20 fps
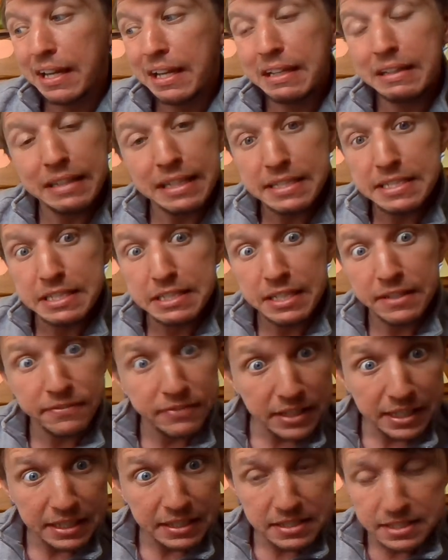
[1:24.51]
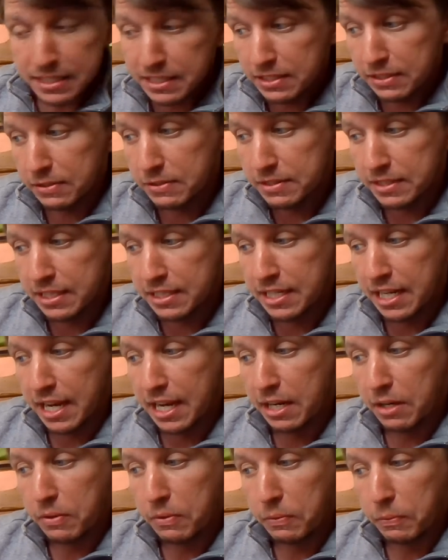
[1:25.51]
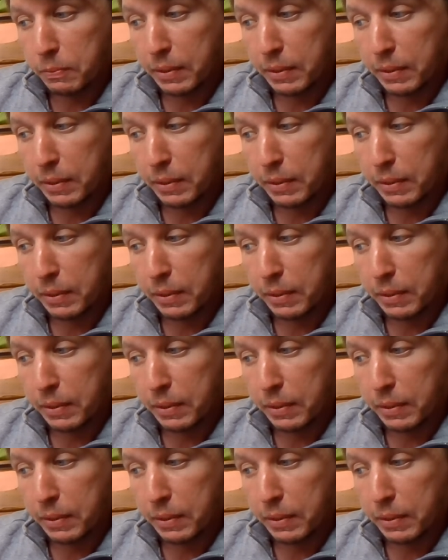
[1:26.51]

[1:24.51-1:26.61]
A list of things to do today.